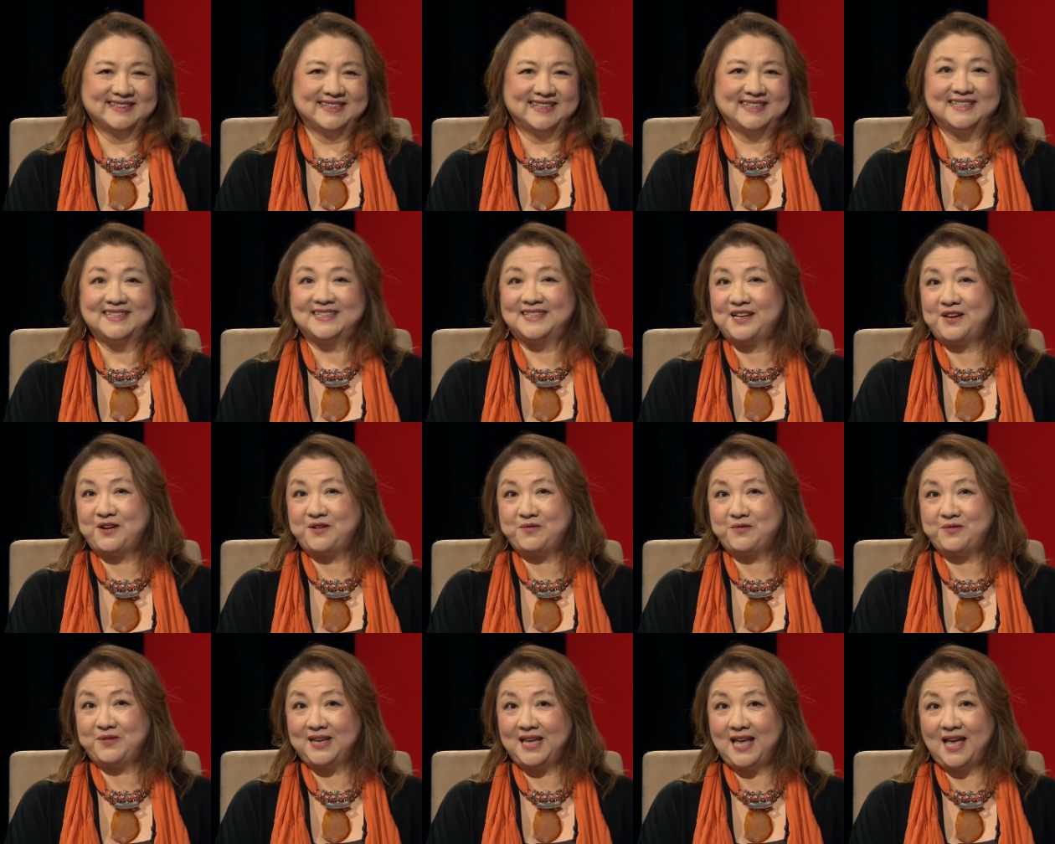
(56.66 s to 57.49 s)
So,
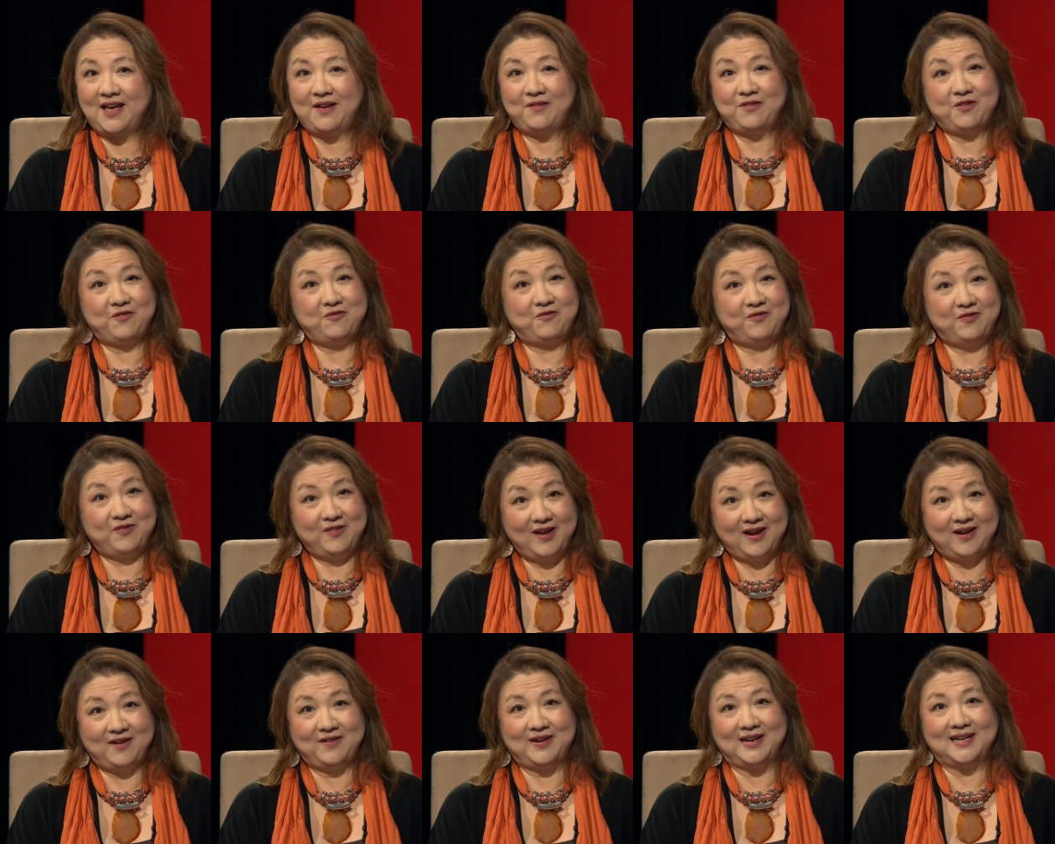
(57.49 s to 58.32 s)
we have a
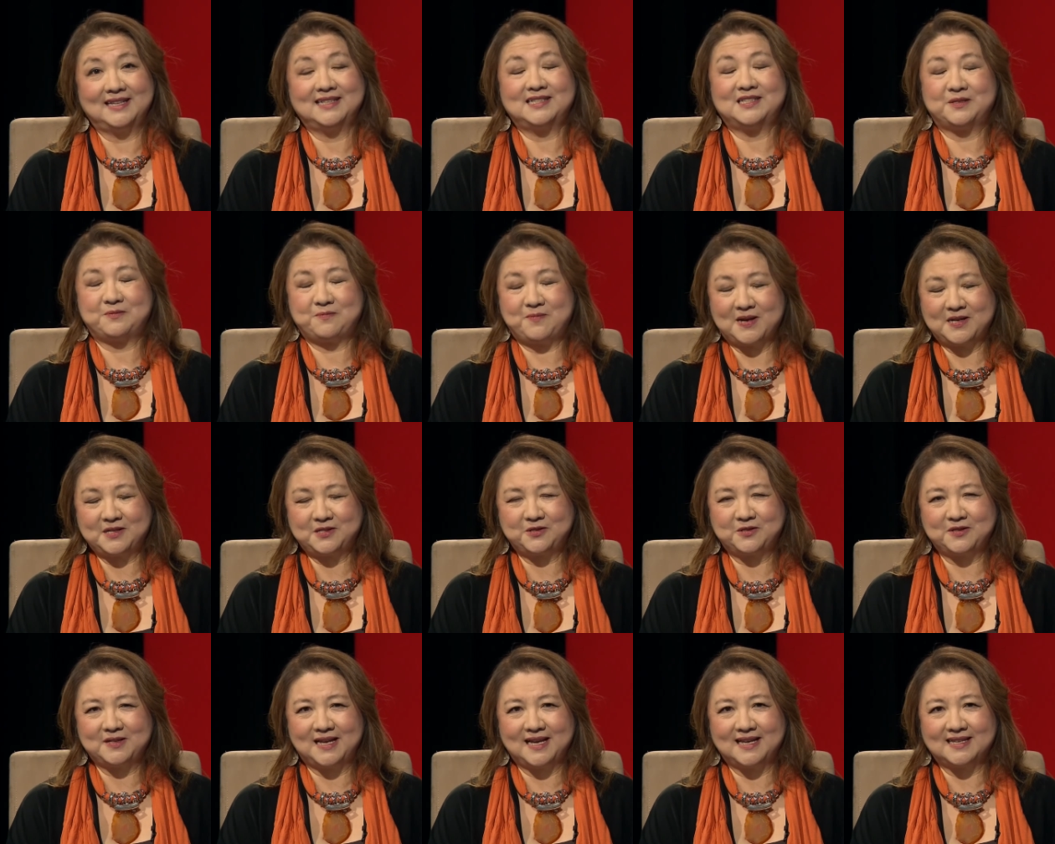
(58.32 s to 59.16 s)
very
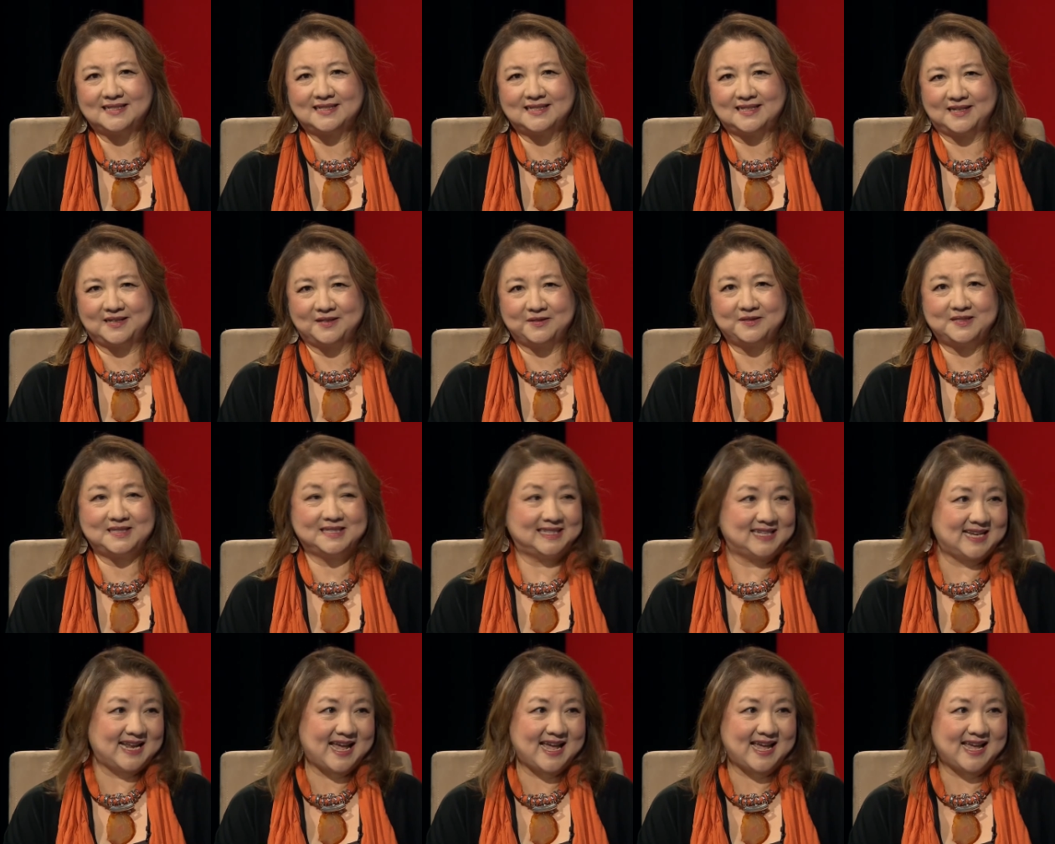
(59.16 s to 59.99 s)
special guest here
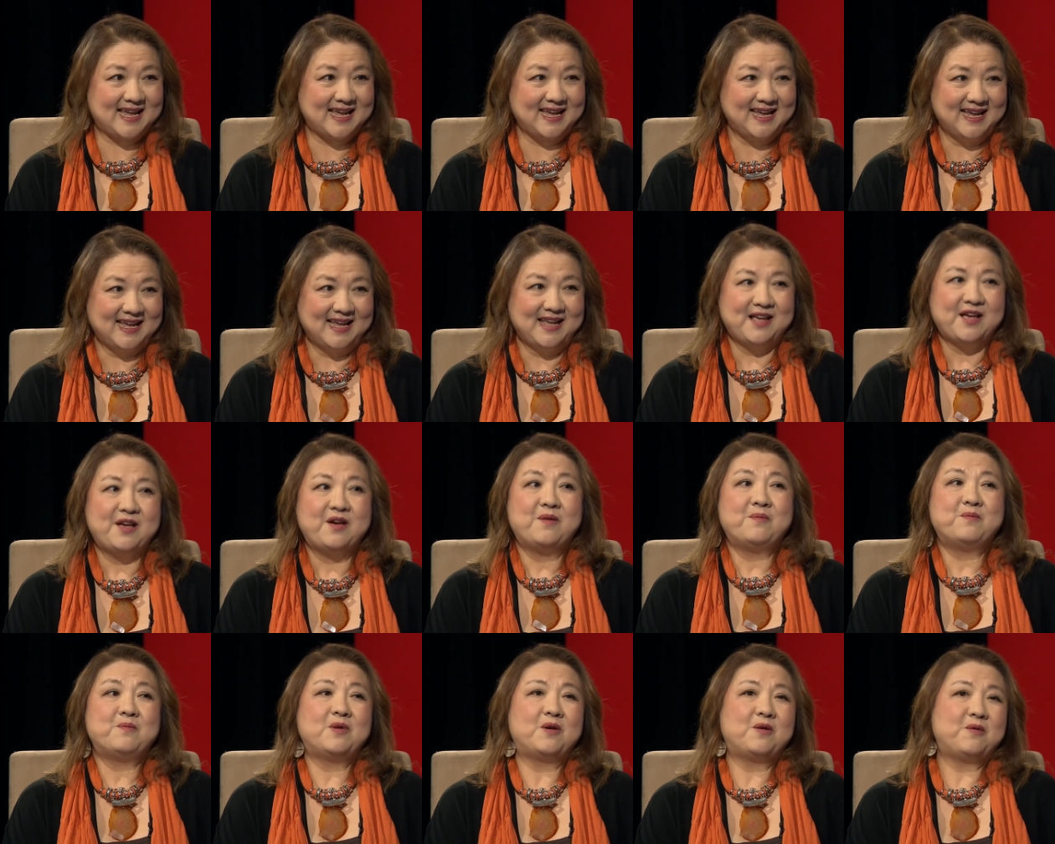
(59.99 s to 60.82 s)
today,
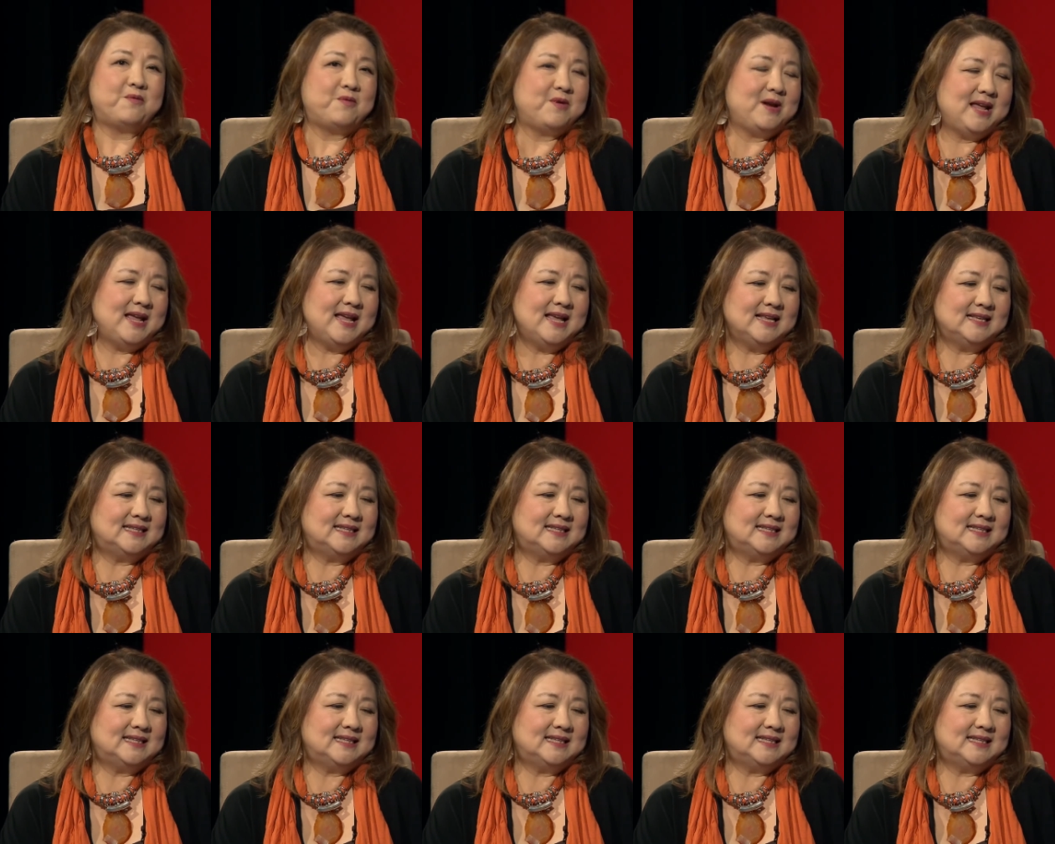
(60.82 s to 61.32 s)
Maria